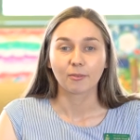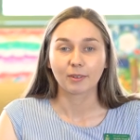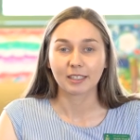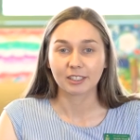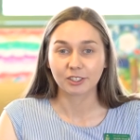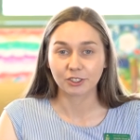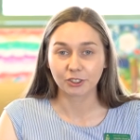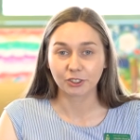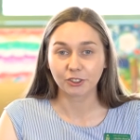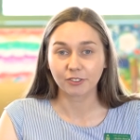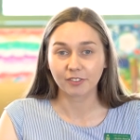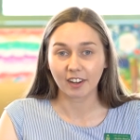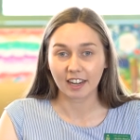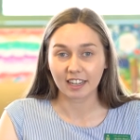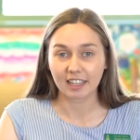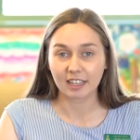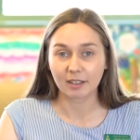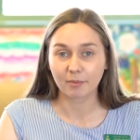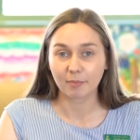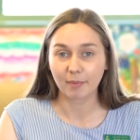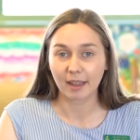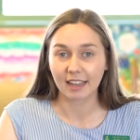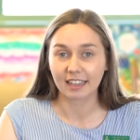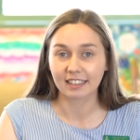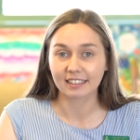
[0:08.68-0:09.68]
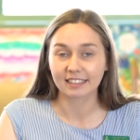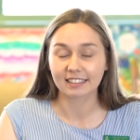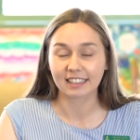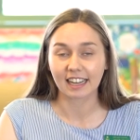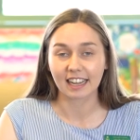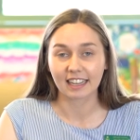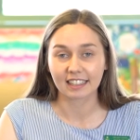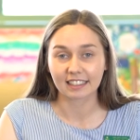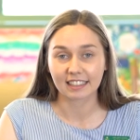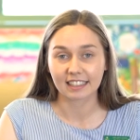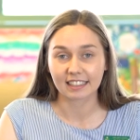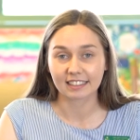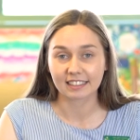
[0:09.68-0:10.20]
we do recommend
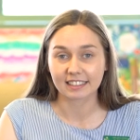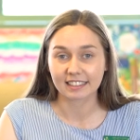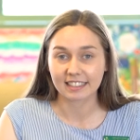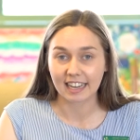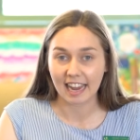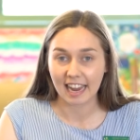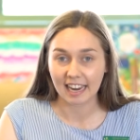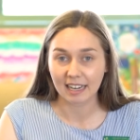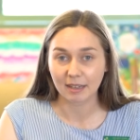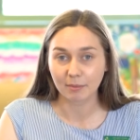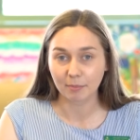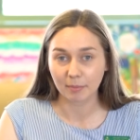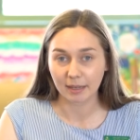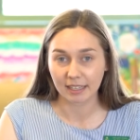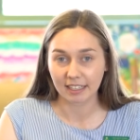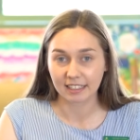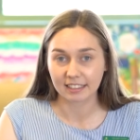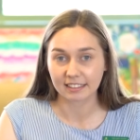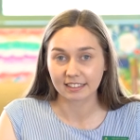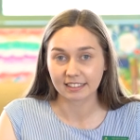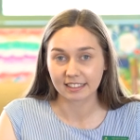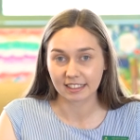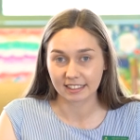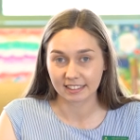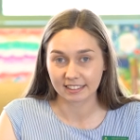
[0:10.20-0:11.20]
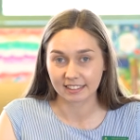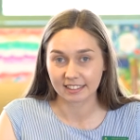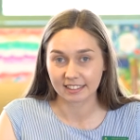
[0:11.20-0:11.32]
at least 10 minutes a